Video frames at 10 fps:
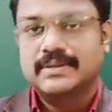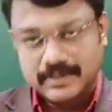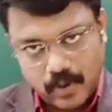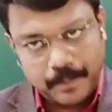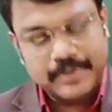
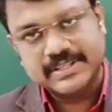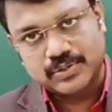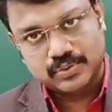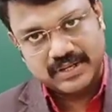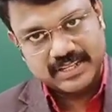opposite
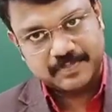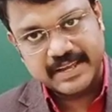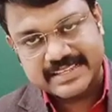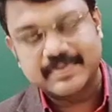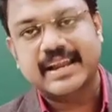to the
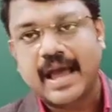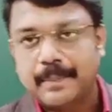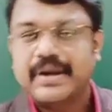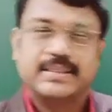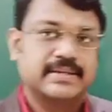displacement
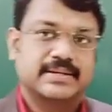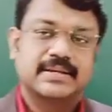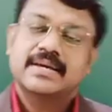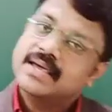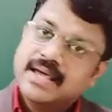happened
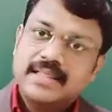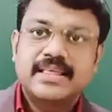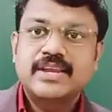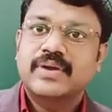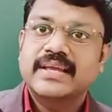there.
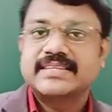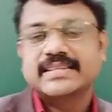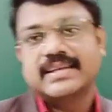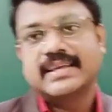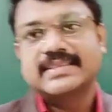Then you can say
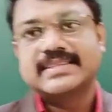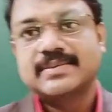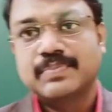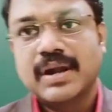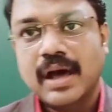that is a
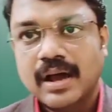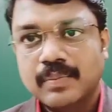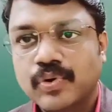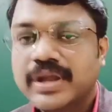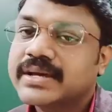simple
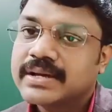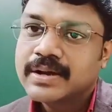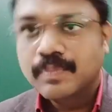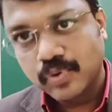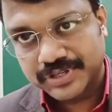harmonic
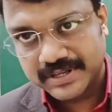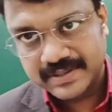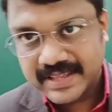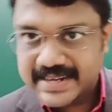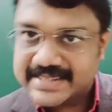motion.
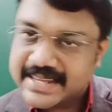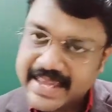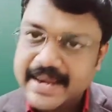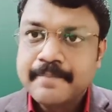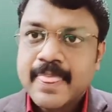That is
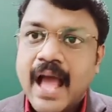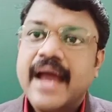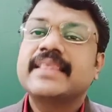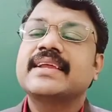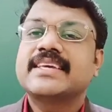again
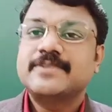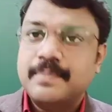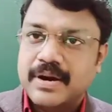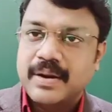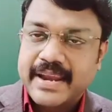another
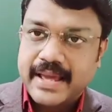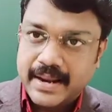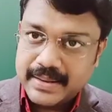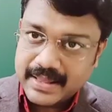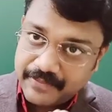example,
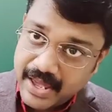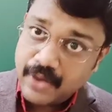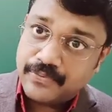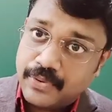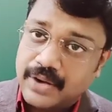another
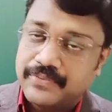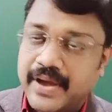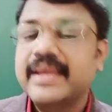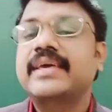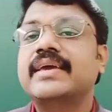way for
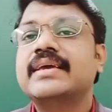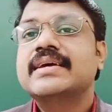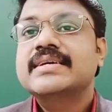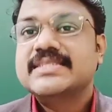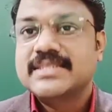
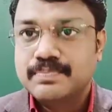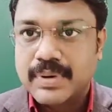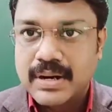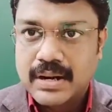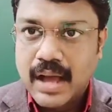defining
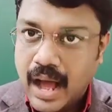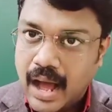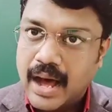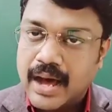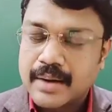simple
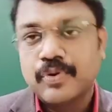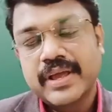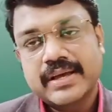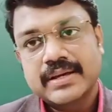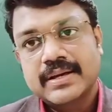
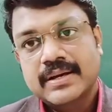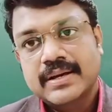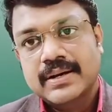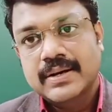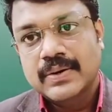harmonic
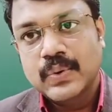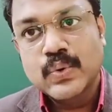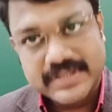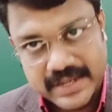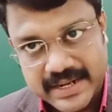
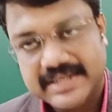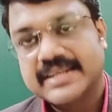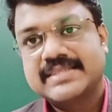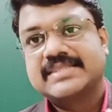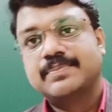
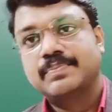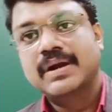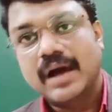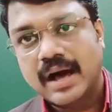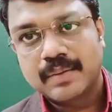oscillation.
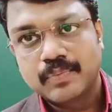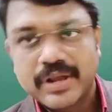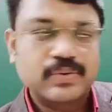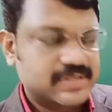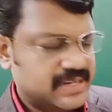Simple
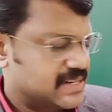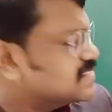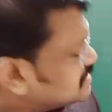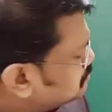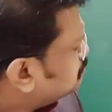harmonic
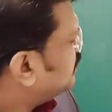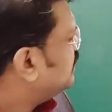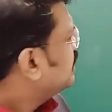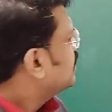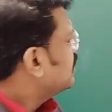oscillation.
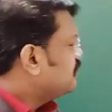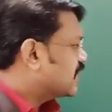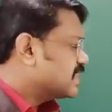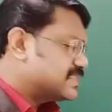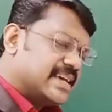Simply we
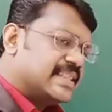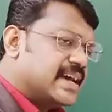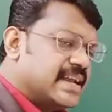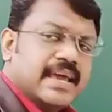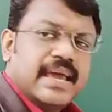can say
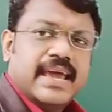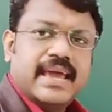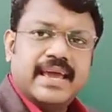that